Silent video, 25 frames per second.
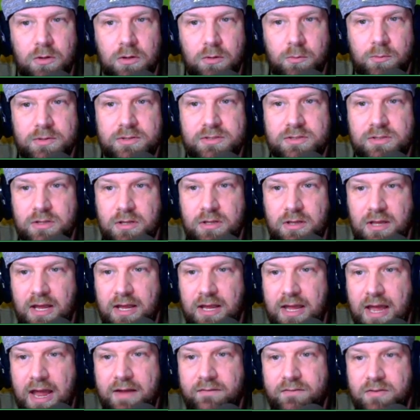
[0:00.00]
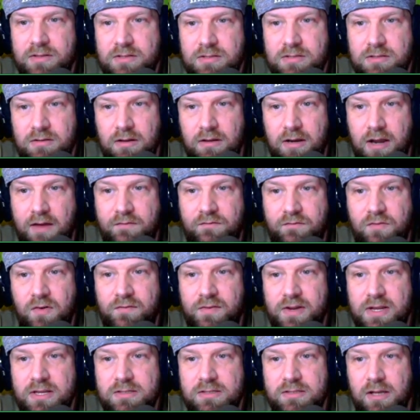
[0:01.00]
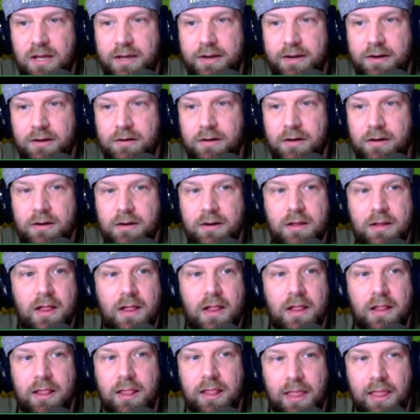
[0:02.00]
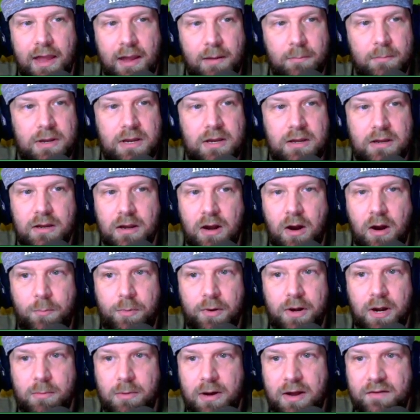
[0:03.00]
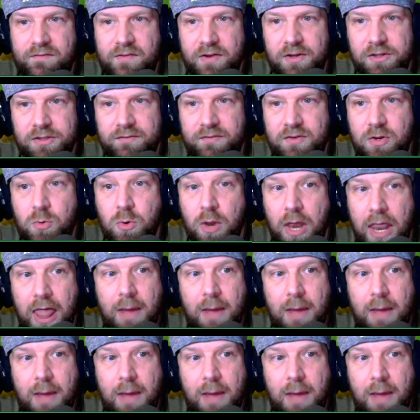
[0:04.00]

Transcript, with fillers: War was they gave us an FOV slider. Let me open up my field of view.